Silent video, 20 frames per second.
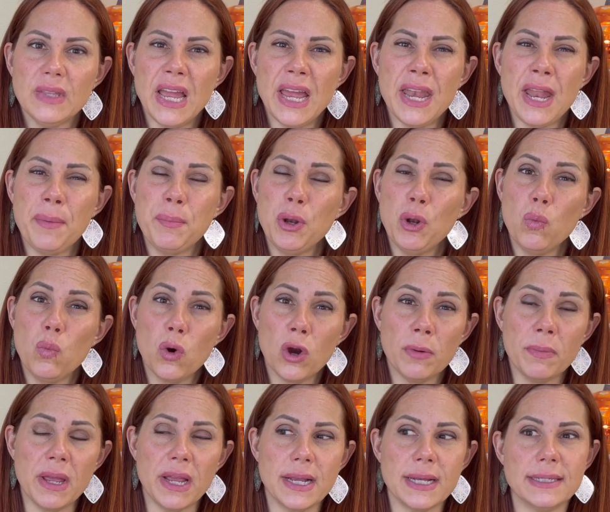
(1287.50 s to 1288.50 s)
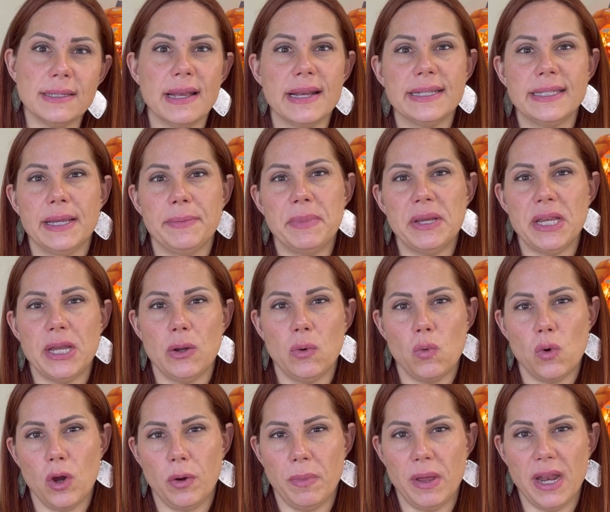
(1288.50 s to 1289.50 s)
and I'm going to warm it because last time I didn't
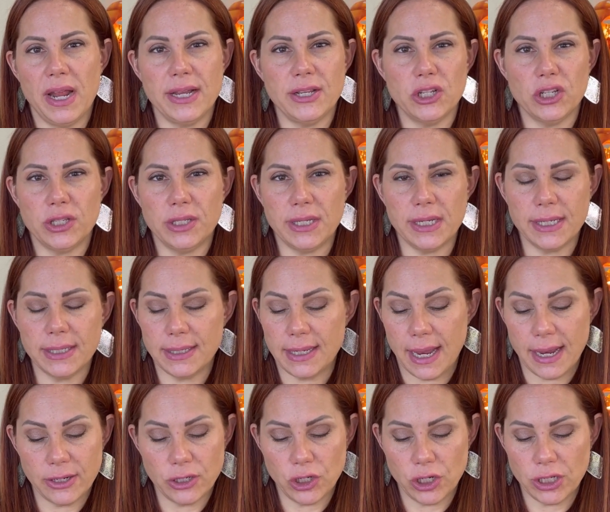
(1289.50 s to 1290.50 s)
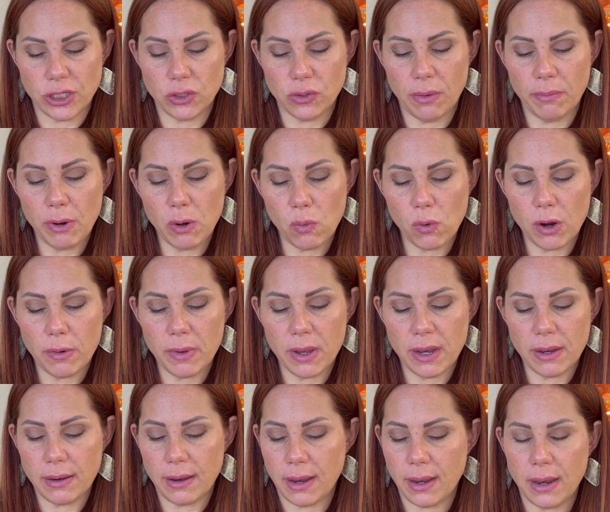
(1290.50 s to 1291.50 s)
warm it, I just destashed it. So I'm going to warm
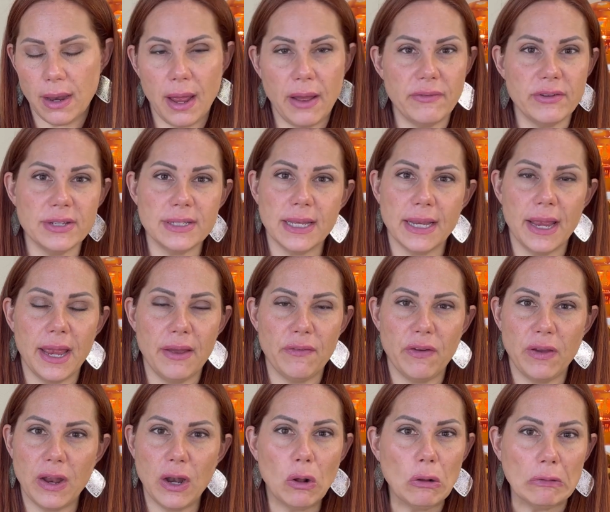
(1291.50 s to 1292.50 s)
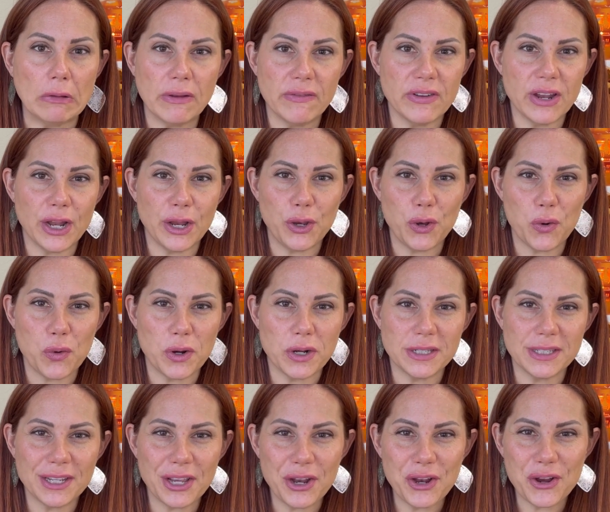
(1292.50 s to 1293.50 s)
it. And obviously, if I don't love it, I know where
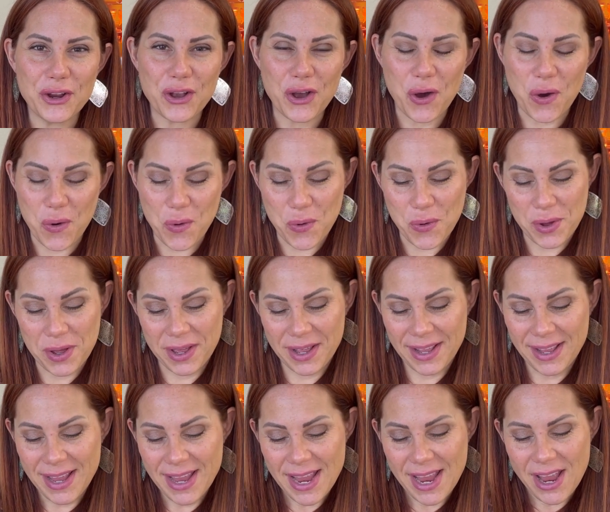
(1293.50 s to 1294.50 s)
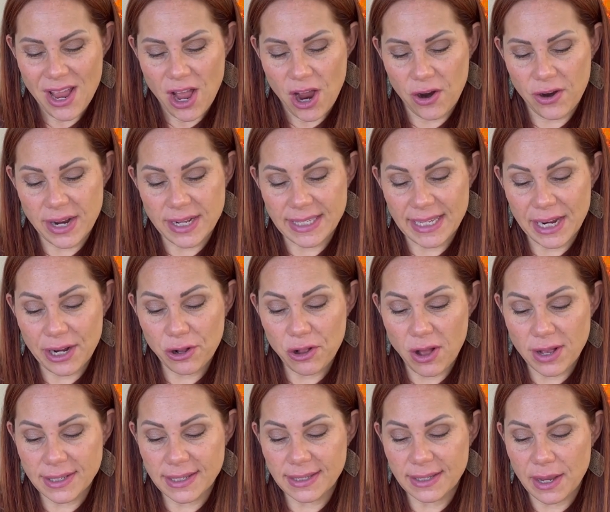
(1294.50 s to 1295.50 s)
it's going to go. All right, Santa
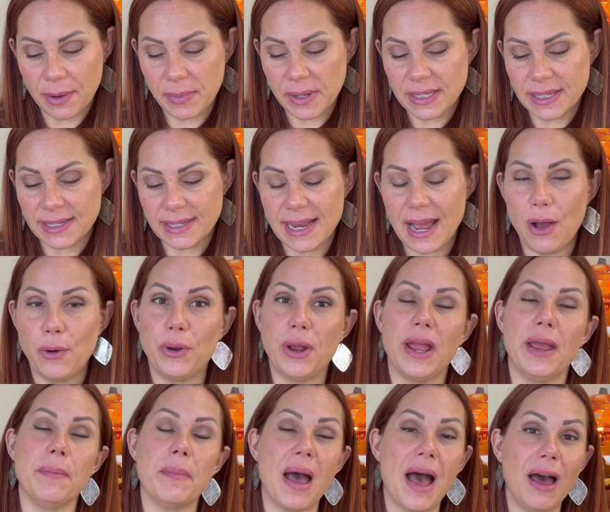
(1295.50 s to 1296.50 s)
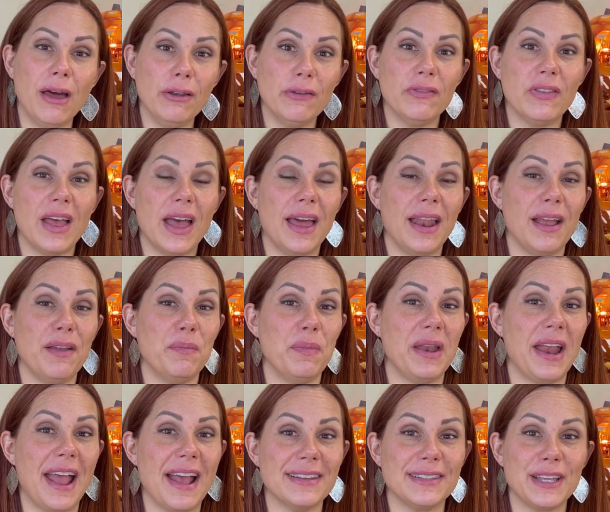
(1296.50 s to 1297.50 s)
Claus is coming to town. I am out of that. I've
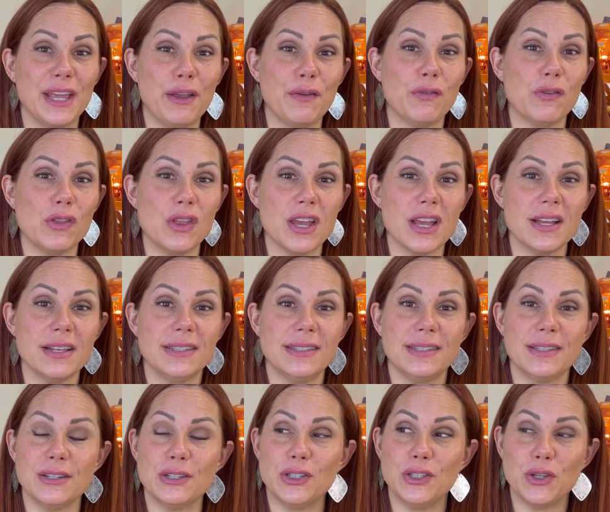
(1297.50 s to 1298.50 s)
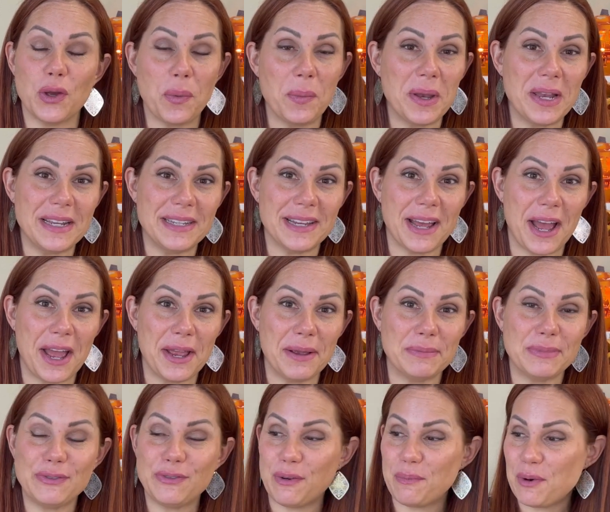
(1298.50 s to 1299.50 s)
been asking for this so many
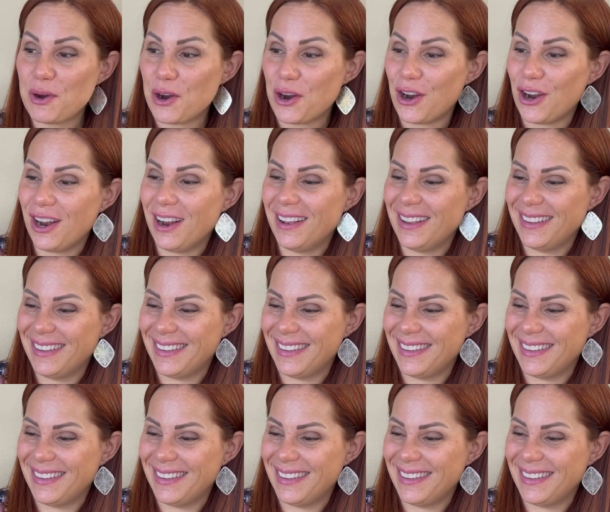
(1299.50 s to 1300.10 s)
times from her.